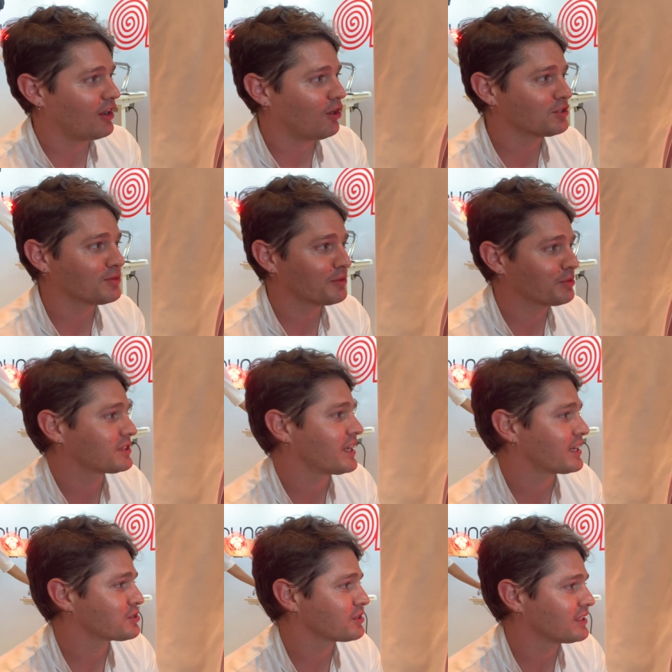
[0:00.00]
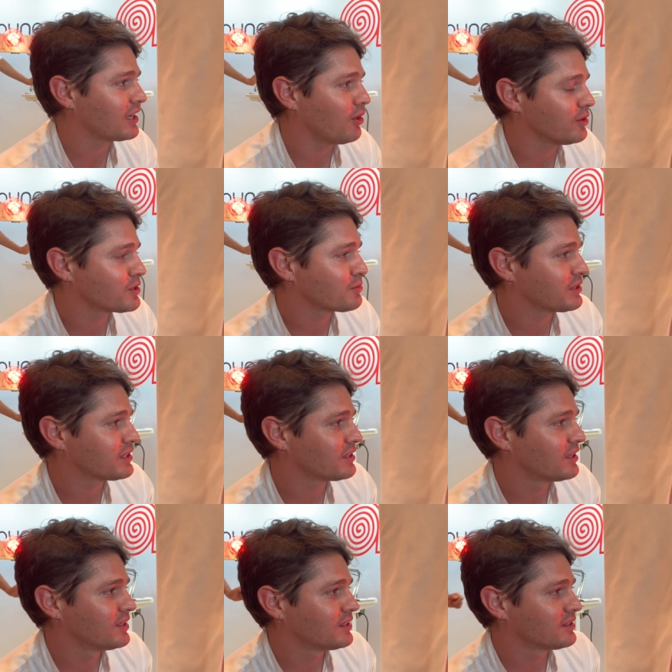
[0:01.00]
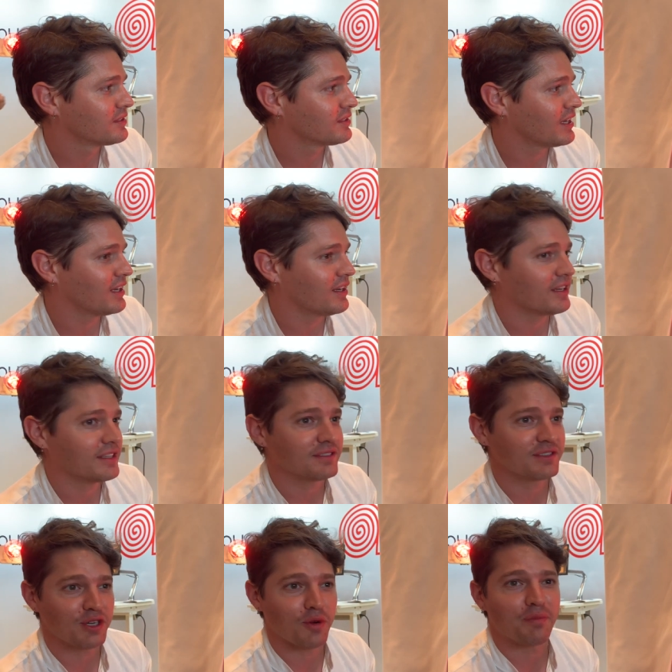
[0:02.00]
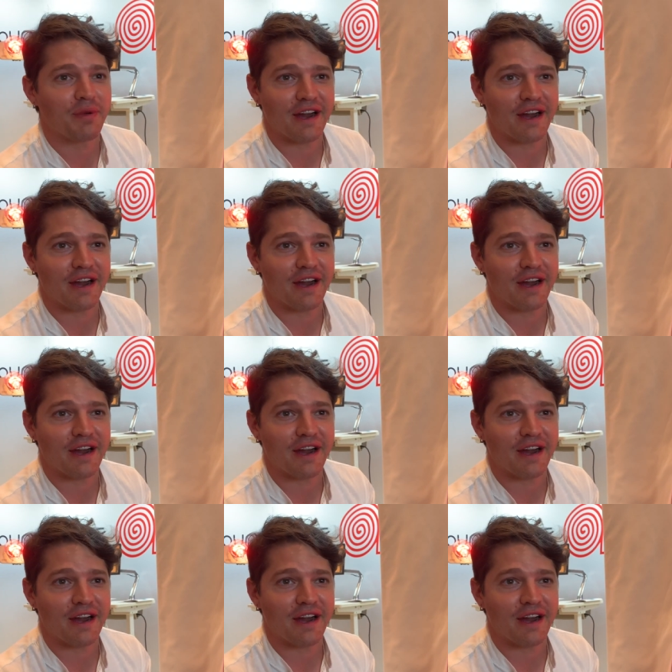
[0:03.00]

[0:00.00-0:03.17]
ultimate protection, that ultimate, you know,